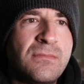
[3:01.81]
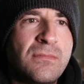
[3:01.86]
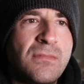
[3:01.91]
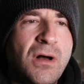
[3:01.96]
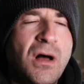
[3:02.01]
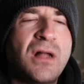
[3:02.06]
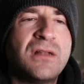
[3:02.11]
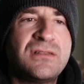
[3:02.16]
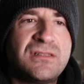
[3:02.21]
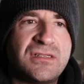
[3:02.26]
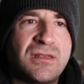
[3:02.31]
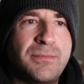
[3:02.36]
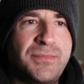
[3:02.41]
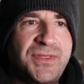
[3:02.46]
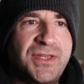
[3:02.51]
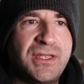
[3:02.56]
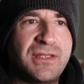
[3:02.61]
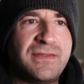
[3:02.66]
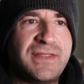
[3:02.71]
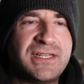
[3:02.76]
on
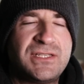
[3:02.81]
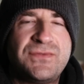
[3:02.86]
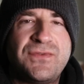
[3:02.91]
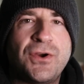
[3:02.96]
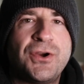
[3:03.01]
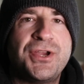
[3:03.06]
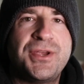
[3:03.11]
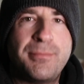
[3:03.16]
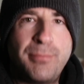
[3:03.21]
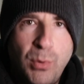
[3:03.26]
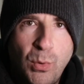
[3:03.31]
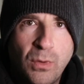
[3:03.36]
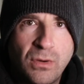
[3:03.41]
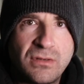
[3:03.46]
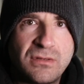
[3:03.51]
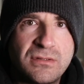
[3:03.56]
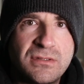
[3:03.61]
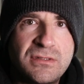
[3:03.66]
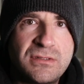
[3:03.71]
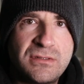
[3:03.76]
something that's very
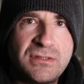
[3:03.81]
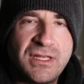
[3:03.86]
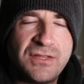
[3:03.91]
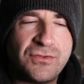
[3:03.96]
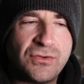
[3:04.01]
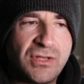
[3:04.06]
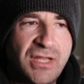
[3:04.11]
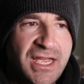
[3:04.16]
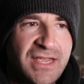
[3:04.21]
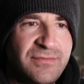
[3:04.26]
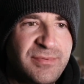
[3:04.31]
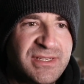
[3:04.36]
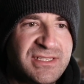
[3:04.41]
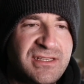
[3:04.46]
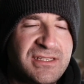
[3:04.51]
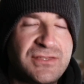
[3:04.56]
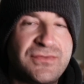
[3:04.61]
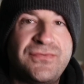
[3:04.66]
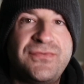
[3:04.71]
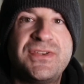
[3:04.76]
important in their life, because
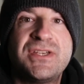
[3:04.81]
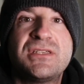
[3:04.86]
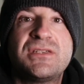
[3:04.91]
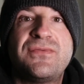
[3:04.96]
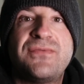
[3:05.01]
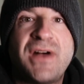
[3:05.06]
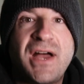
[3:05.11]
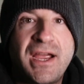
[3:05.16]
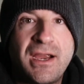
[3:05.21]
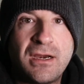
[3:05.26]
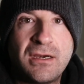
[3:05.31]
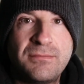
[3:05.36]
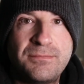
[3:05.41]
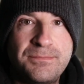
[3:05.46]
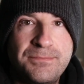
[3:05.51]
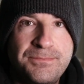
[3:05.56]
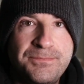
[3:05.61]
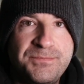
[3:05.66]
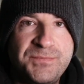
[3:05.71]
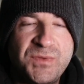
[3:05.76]
it's a fixed fire,
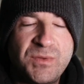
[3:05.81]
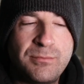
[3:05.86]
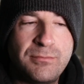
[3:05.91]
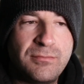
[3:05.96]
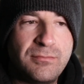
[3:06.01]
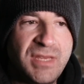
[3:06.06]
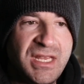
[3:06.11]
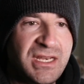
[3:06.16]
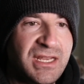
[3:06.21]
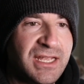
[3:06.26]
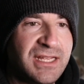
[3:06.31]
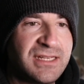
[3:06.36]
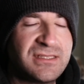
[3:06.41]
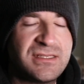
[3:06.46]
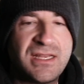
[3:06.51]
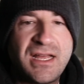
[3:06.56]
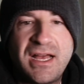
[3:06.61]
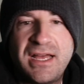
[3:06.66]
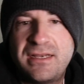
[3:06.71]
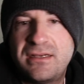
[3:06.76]
meaning it's
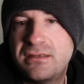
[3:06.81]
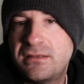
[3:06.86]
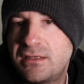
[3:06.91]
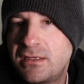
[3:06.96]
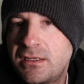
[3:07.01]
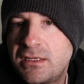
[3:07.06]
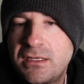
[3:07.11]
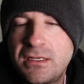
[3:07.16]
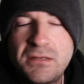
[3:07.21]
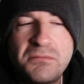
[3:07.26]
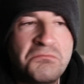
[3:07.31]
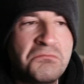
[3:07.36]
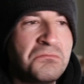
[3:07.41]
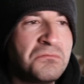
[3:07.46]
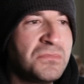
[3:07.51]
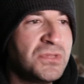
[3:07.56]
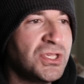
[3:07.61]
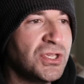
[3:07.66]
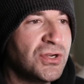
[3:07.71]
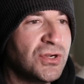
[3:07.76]
not,
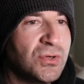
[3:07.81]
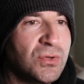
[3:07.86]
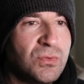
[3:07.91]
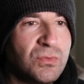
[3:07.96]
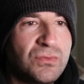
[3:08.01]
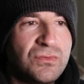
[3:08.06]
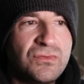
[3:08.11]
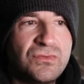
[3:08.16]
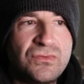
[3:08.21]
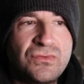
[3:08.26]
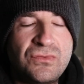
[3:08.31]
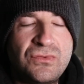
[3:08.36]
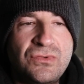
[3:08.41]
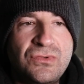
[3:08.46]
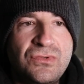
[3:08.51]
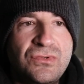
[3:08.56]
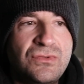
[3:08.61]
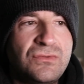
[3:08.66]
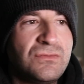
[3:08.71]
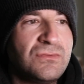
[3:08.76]

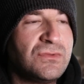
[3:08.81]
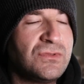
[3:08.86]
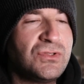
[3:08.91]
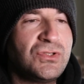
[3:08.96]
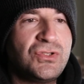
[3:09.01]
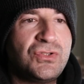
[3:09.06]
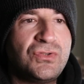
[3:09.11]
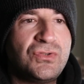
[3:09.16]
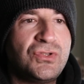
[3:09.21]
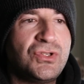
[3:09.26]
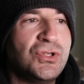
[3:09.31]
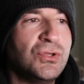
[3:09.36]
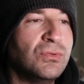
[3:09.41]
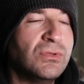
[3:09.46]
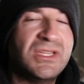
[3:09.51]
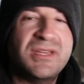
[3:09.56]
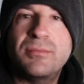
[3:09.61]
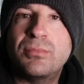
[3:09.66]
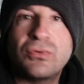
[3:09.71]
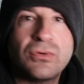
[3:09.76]
too
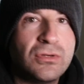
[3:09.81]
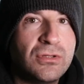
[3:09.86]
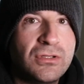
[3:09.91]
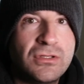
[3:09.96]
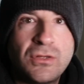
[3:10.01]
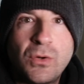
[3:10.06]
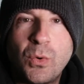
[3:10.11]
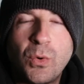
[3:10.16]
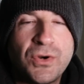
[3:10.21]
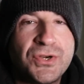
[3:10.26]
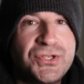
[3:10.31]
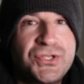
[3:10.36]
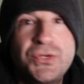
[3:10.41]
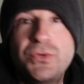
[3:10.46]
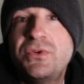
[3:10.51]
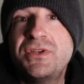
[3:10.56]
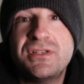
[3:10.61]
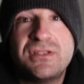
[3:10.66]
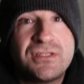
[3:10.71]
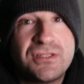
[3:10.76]
liberal or too
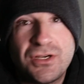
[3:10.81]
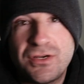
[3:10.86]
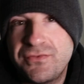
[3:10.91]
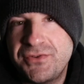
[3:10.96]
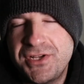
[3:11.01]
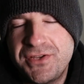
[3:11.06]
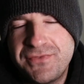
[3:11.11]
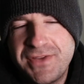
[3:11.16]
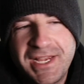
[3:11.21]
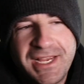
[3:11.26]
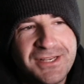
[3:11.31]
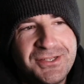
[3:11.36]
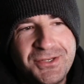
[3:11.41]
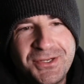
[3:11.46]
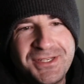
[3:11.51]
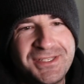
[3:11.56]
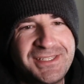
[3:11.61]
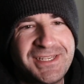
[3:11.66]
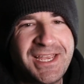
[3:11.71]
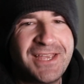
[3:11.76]
conservative, I guess you
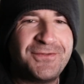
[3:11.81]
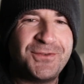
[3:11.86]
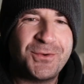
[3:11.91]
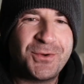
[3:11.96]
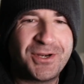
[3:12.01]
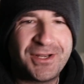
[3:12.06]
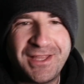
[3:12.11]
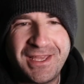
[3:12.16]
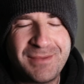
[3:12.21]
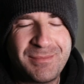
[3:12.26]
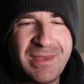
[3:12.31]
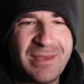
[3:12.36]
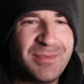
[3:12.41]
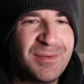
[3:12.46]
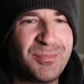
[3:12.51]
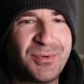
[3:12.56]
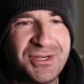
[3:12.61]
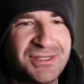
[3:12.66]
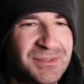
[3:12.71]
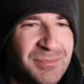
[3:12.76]
can say, if you want to maybe
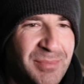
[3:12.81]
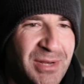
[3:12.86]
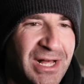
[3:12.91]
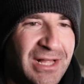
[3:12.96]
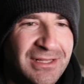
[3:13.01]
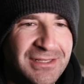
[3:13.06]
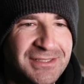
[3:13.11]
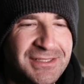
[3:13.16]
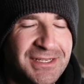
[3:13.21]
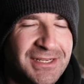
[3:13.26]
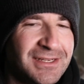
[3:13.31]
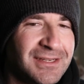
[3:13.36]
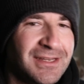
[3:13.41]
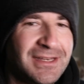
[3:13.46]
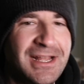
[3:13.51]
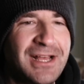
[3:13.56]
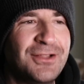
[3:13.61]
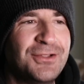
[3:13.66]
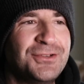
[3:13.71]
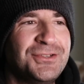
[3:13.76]
bring some politic
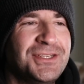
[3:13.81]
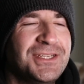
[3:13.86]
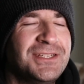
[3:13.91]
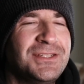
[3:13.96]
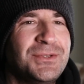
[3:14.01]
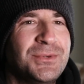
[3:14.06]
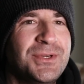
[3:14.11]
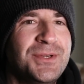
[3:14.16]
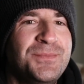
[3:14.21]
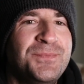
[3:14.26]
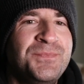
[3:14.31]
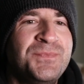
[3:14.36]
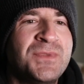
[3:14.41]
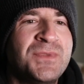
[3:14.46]
analogy into it.